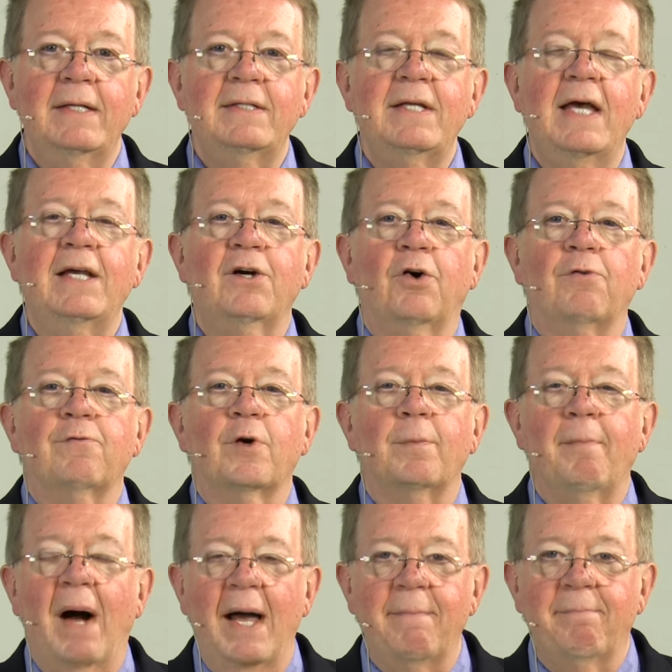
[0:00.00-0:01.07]
Take over
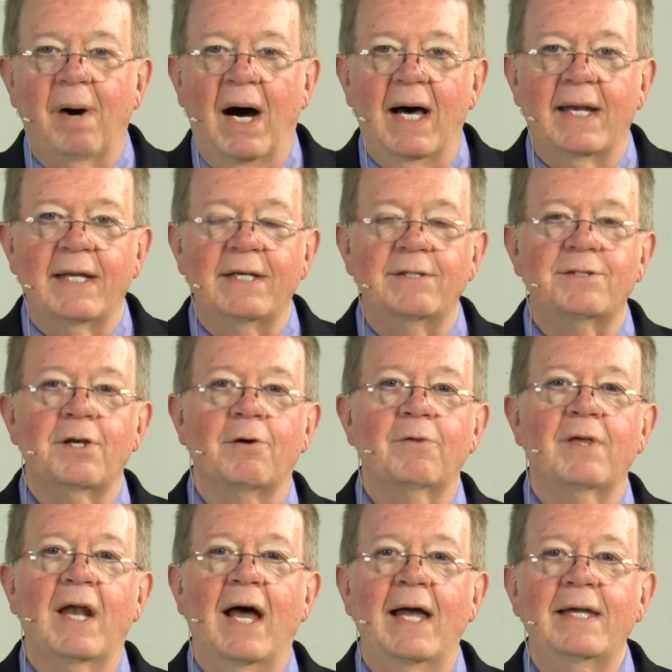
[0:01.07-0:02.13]
my body so
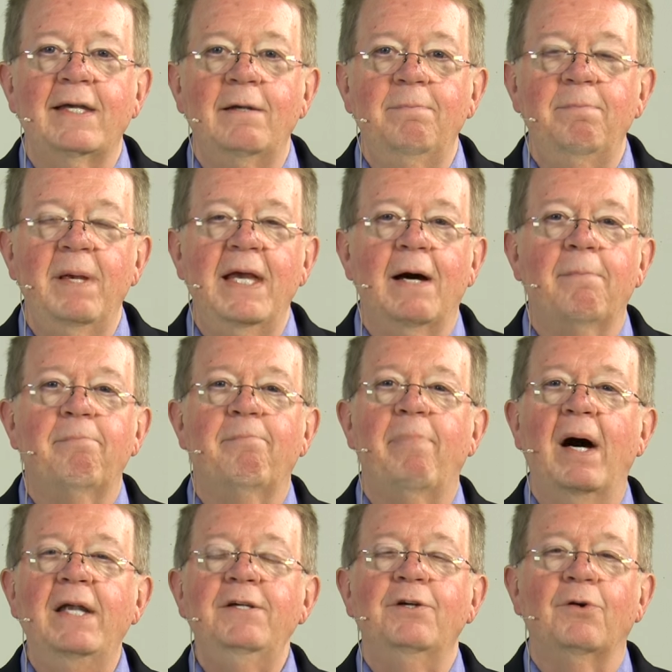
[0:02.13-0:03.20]
that I can be a
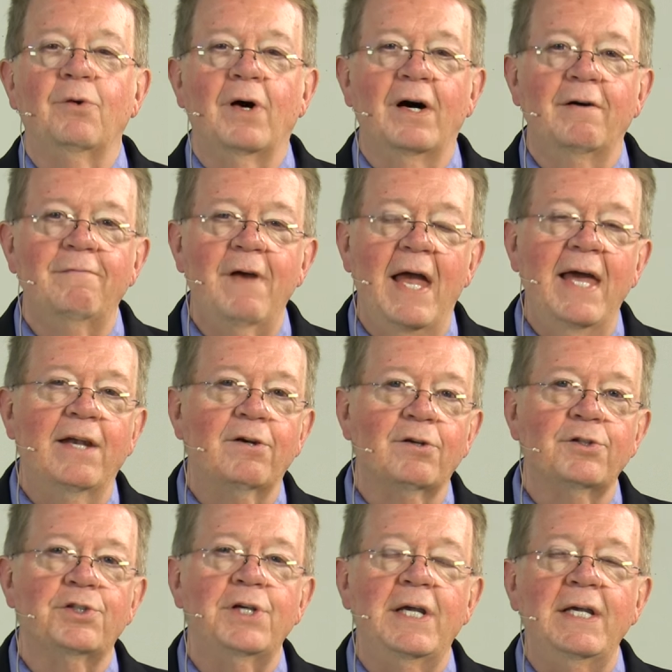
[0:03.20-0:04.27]
bundle of
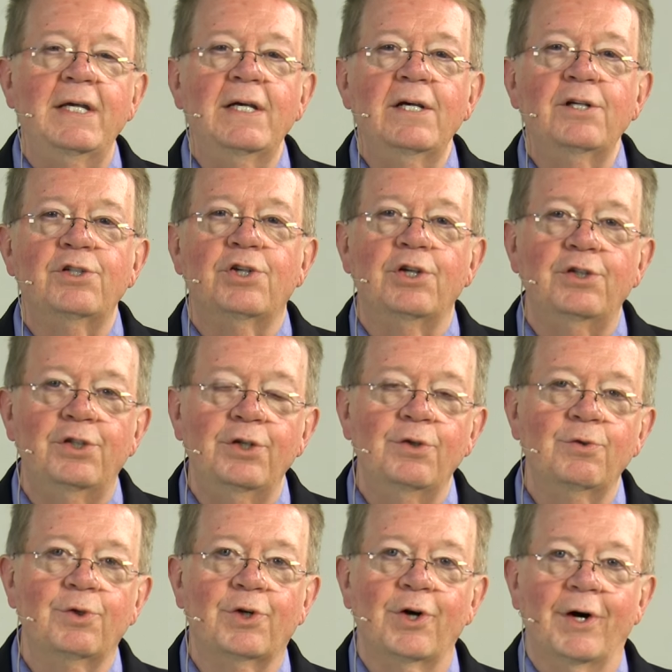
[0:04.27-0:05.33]
energy to
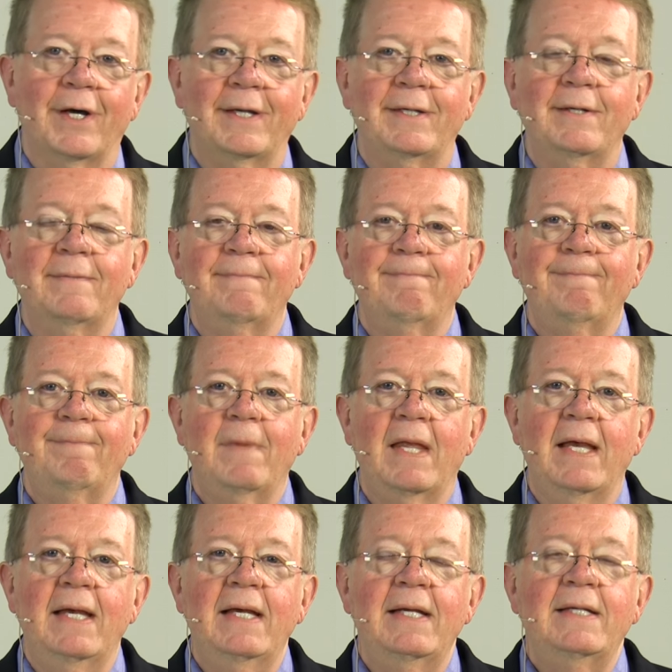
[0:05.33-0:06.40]
do good.
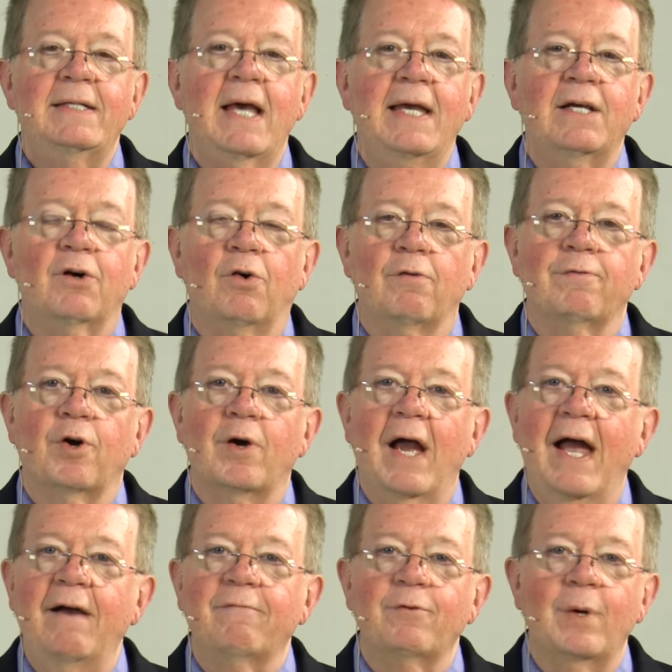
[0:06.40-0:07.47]
Take over
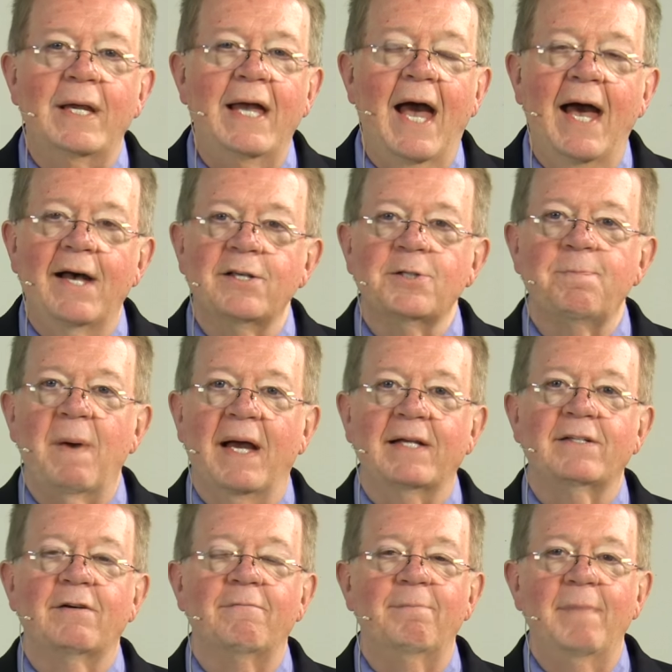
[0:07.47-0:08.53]
every
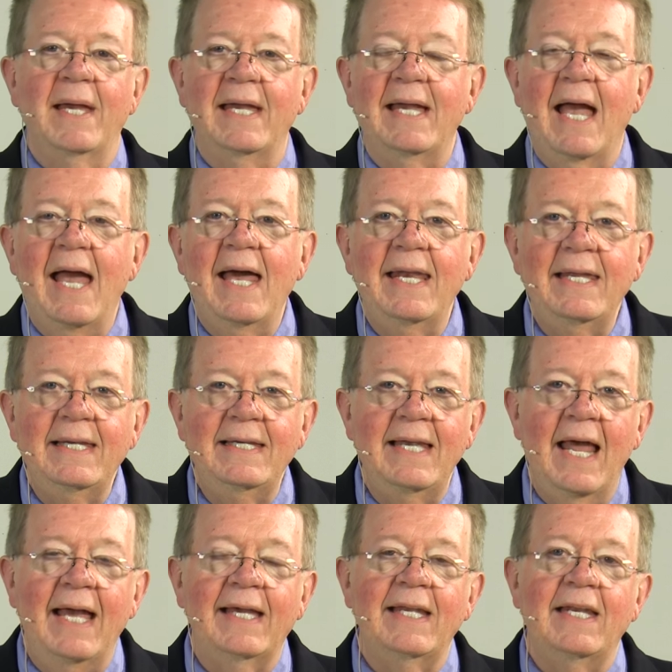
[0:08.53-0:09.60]
aspect of me. Any
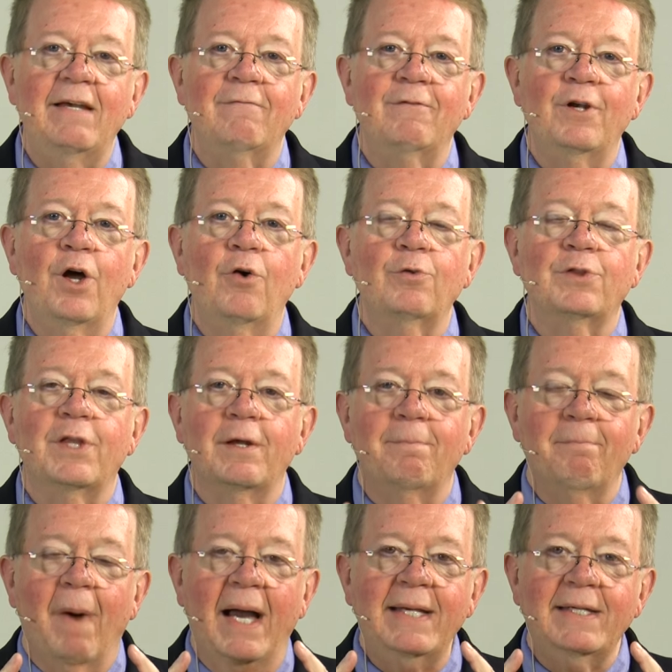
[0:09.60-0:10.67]
negative note that
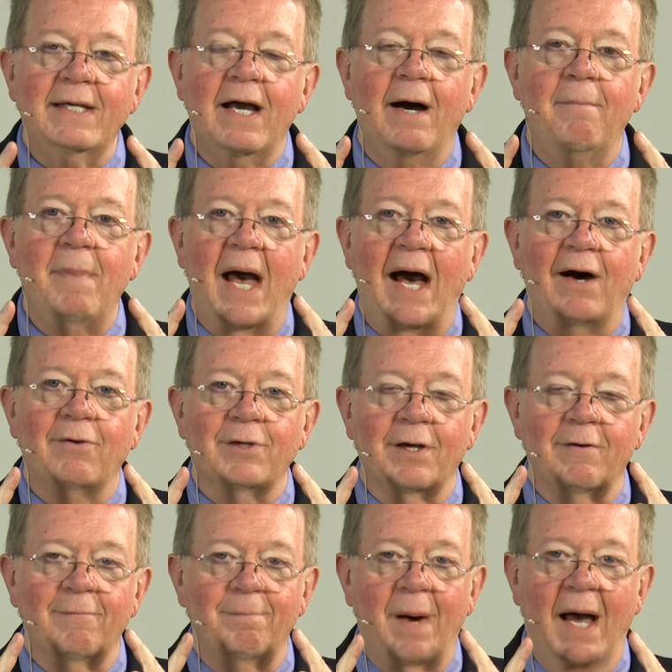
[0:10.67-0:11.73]
might come out
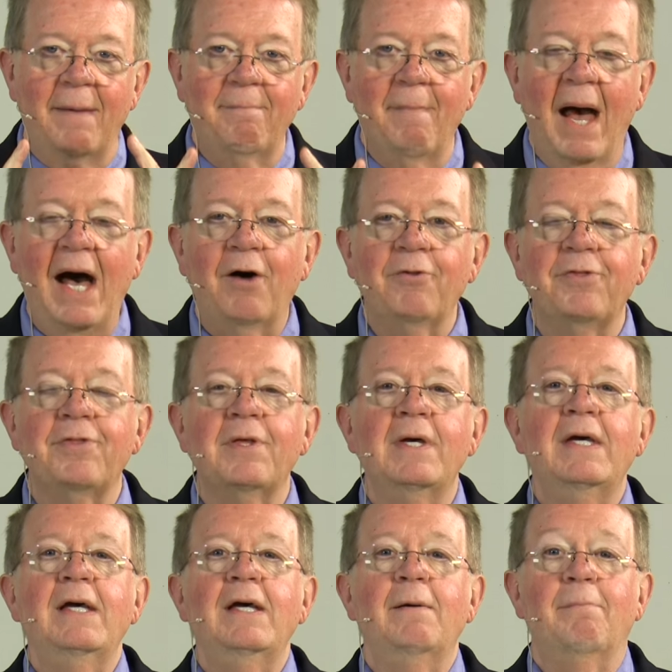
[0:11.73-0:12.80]
of my mouth,
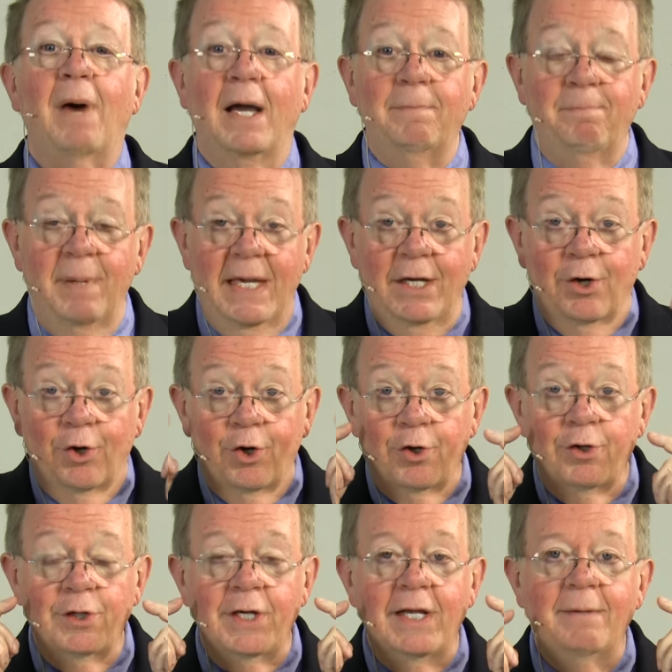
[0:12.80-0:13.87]
might be
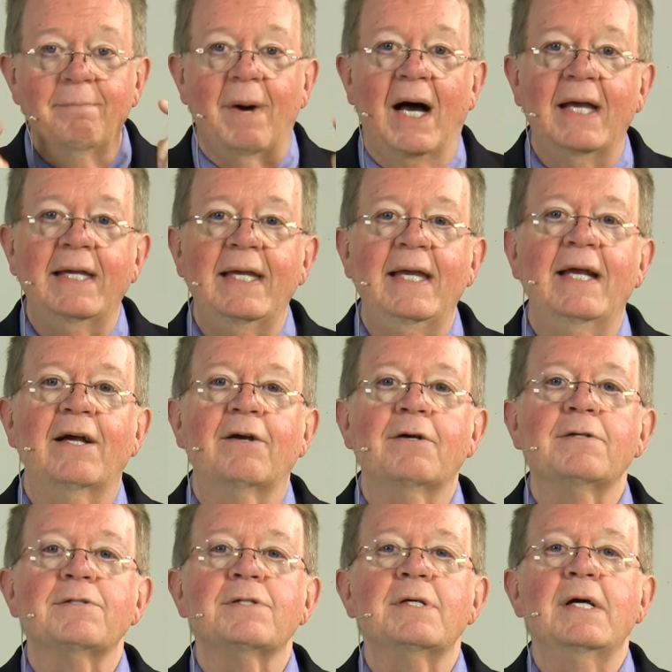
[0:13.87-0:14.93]
heard in my
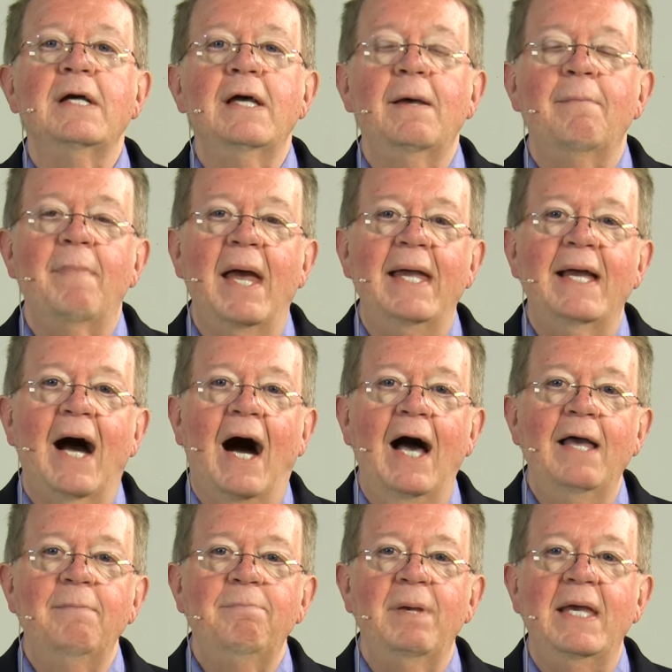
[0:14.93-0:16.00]
ears, may
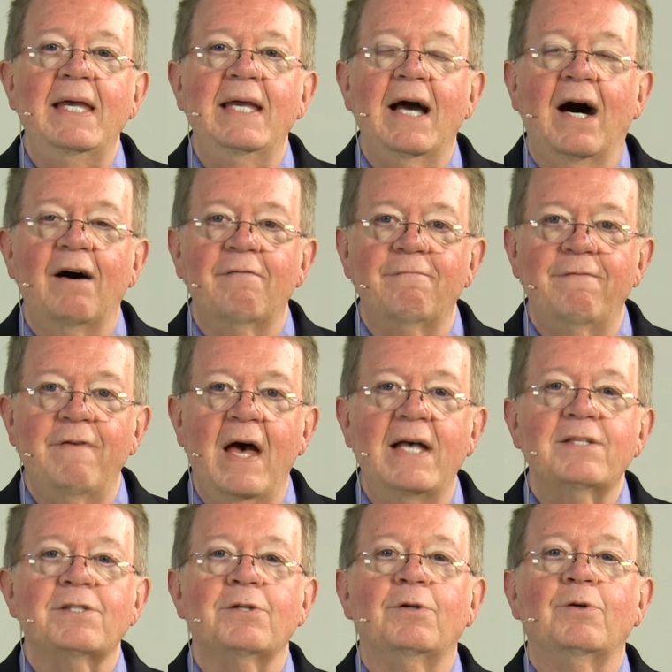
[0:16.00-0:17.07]
I be a
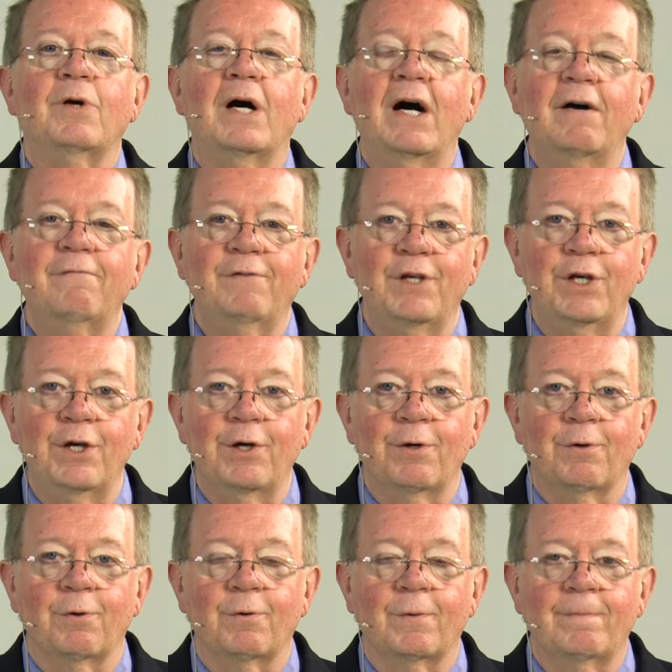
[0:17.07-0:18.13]
vessel of
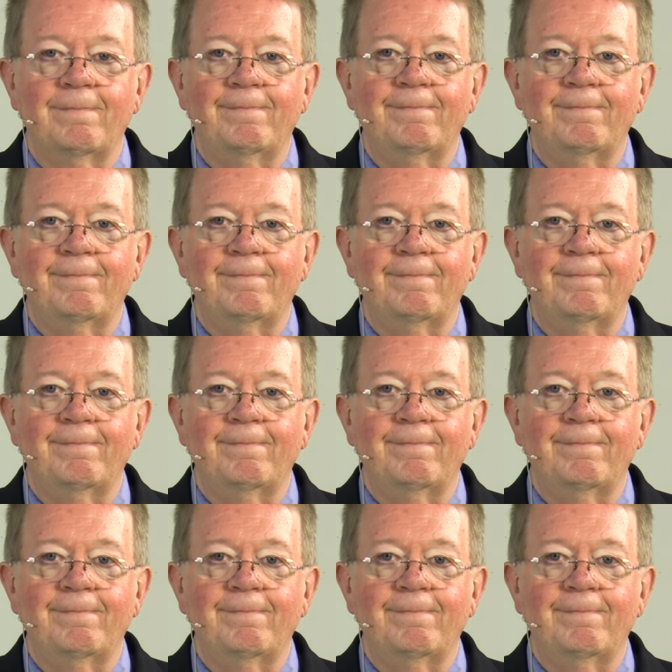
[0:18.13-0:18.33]
you.